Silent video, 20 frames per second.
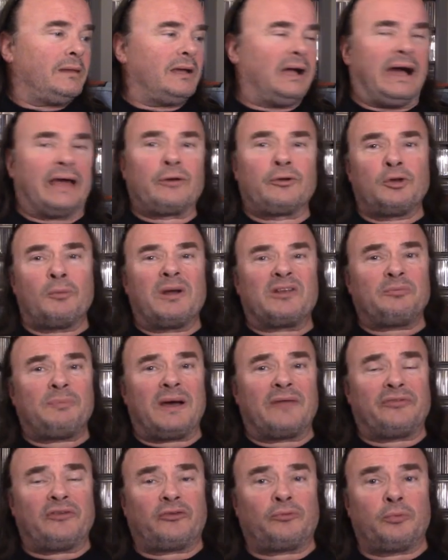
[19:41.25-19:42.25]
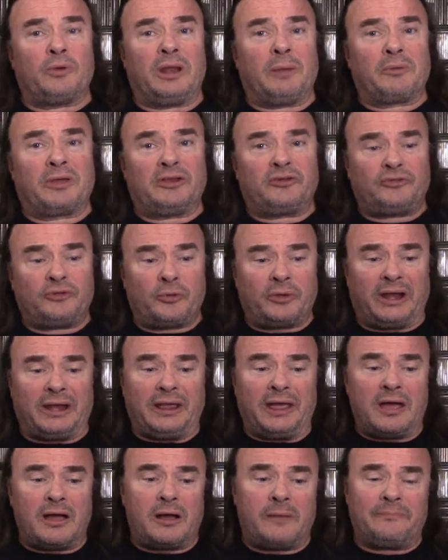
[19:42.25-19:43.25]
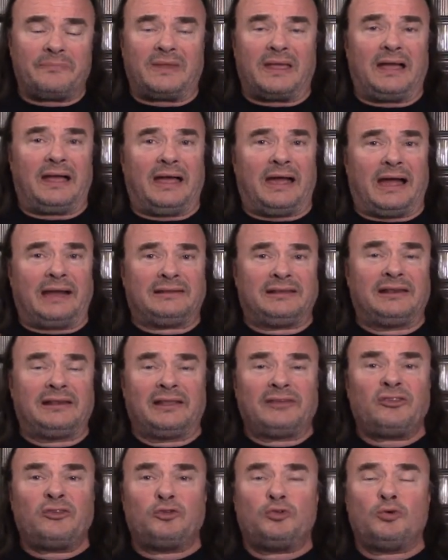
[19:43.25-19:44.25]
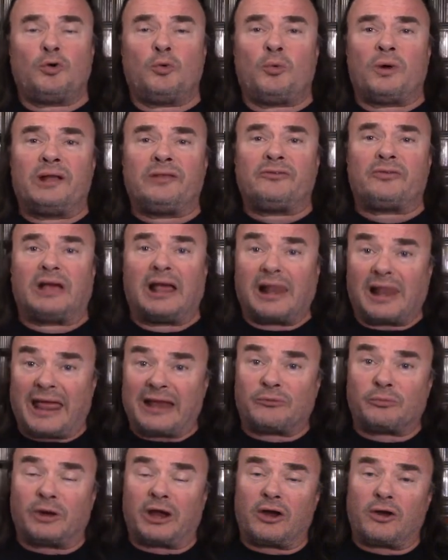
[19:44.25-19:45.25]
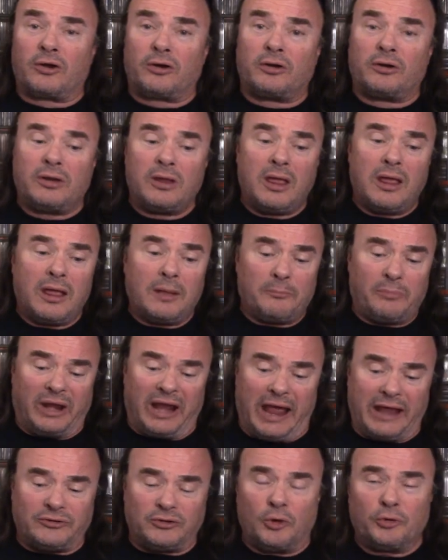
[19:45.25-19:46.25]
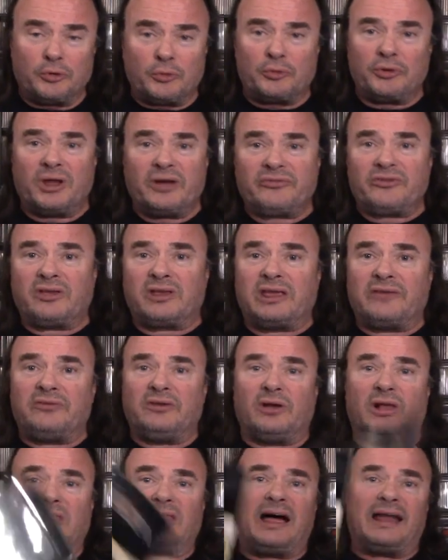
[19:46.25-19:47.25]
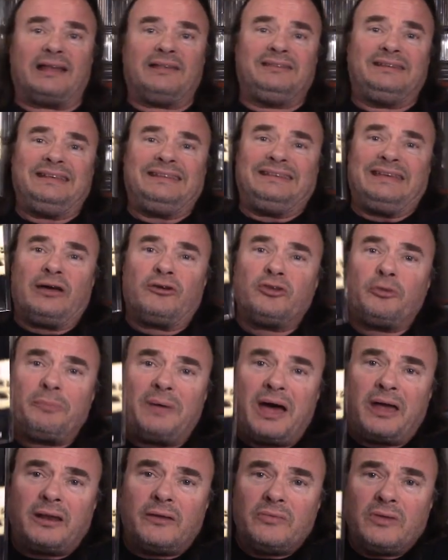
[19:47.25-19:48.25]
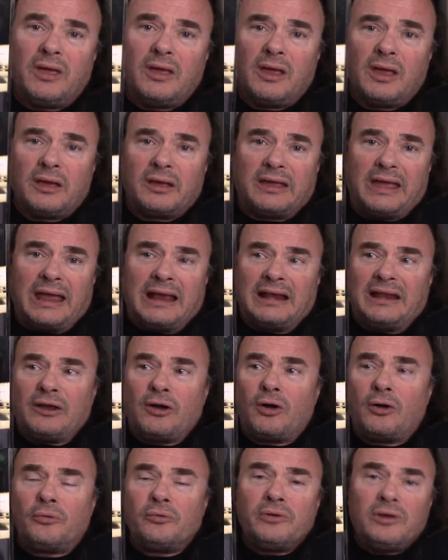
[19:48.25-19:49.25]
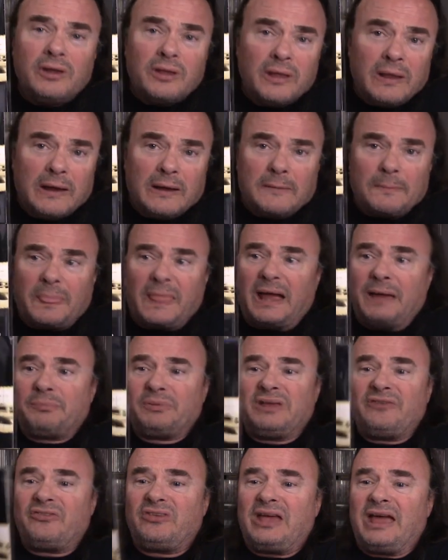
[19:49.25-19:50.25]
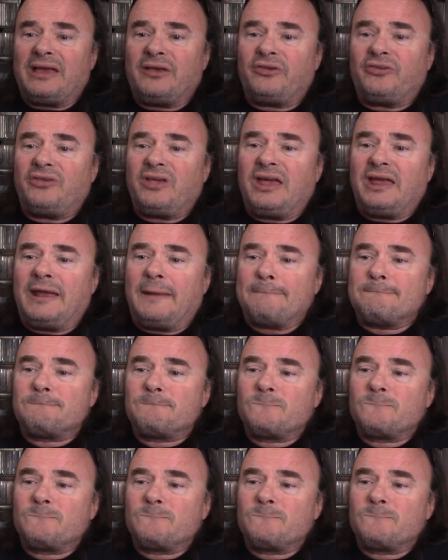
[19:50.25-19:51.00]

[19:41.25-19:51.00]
I don't know much about this one. I'm going to show it anyhow. I did listen to it once. I liked what I heard, but I don't know enough to give you a lot of details about it. Ganglion, I believe is how you say it